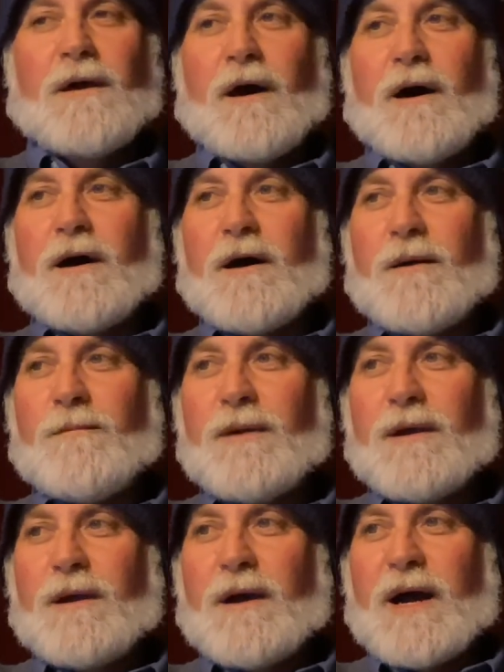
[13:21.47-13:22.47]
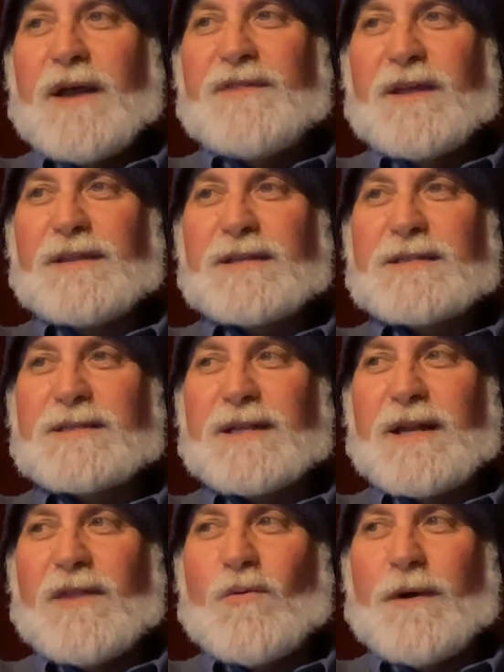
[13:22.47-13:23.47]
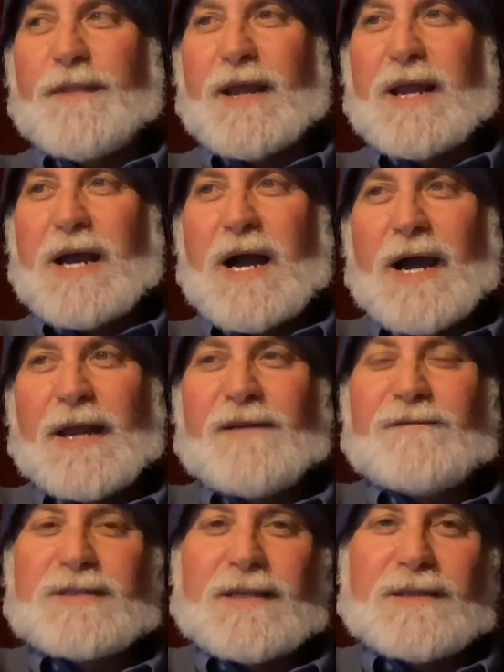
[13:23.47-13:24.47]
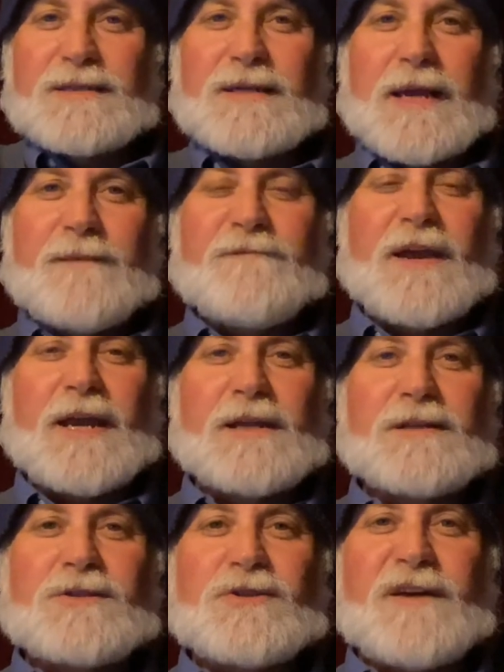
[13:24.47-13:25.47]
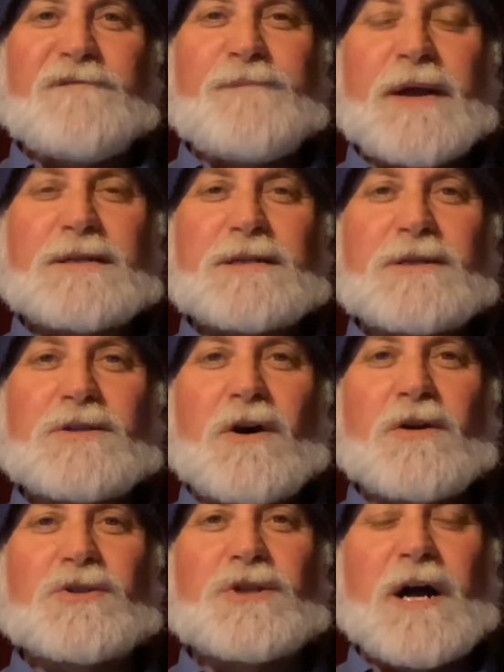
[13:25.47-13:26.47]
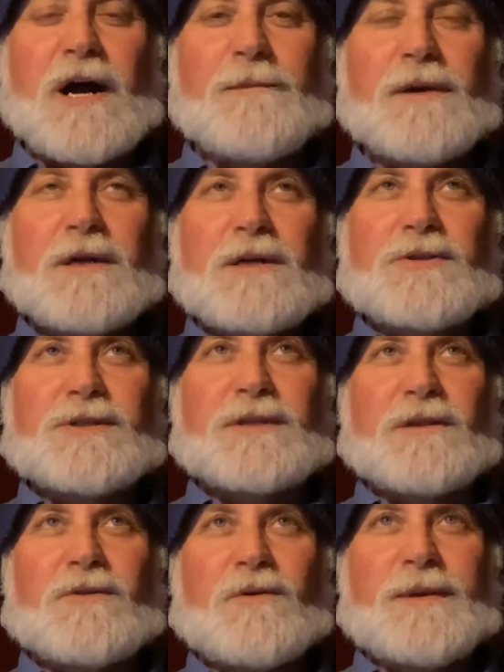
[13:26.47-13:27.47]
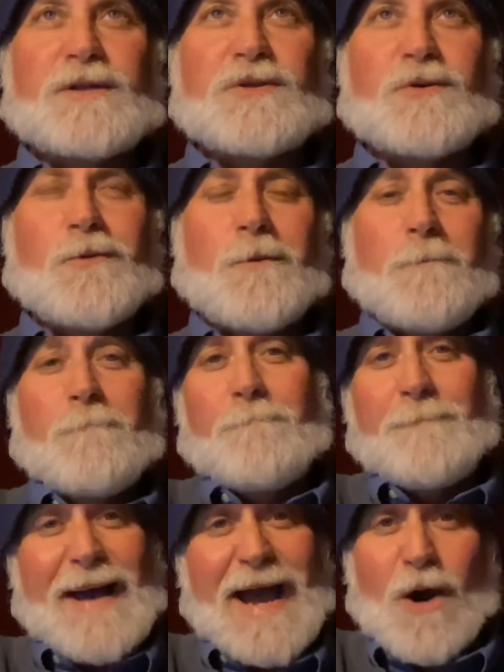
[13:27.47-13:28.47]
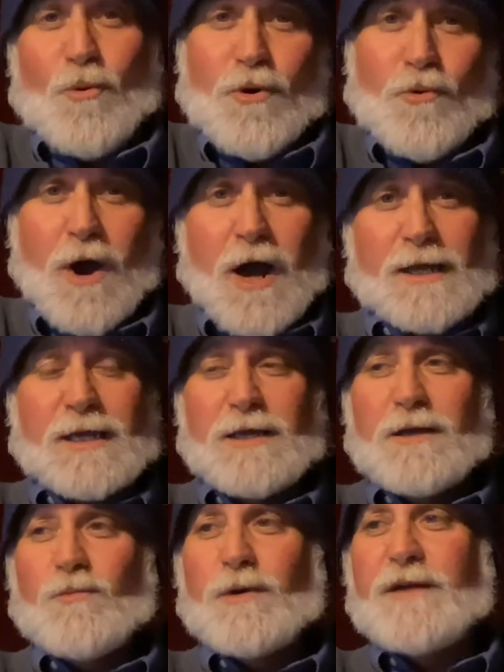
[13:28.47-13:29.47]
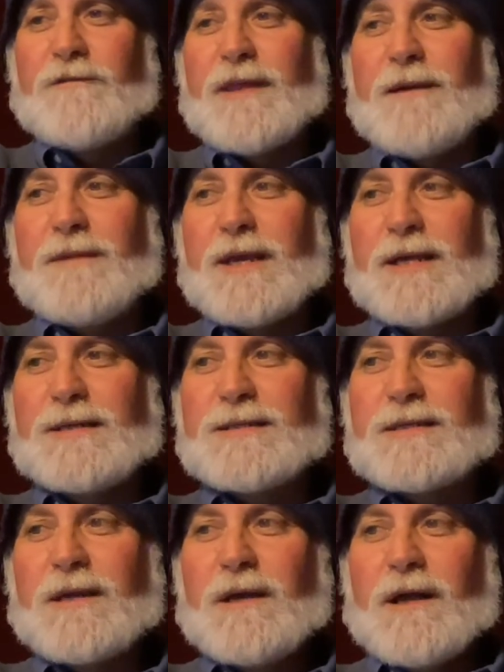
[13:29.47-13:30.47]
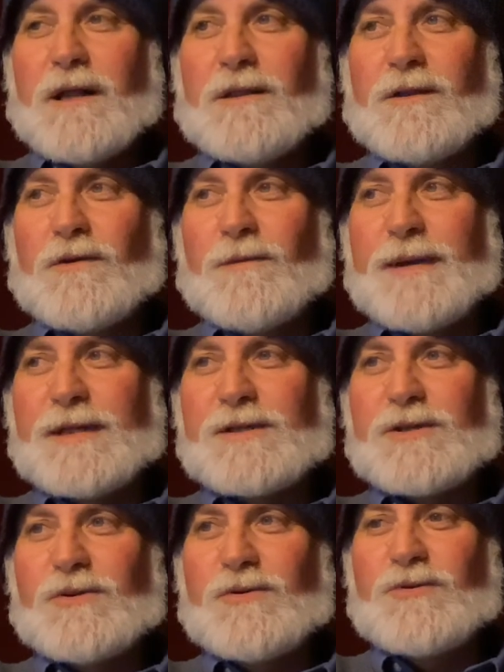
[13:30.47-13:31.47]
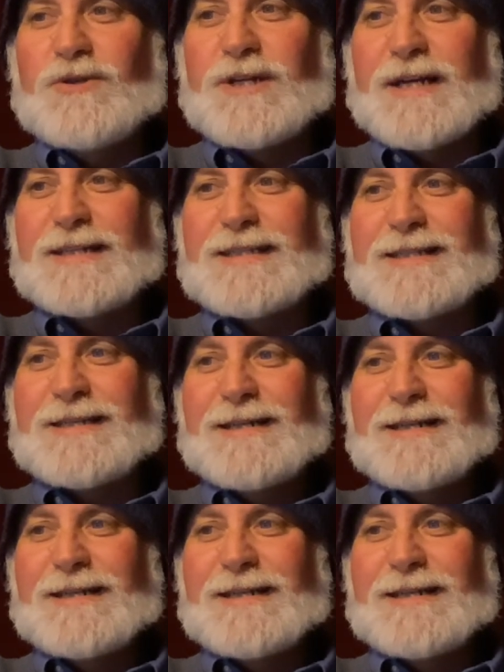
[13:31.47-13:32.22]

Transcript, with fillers: Um, I think this is another one that kind of is in the same vein as Jeff Beck's Guitar Shop, just a little bit too power rocky, whatever that means, a little bit too just,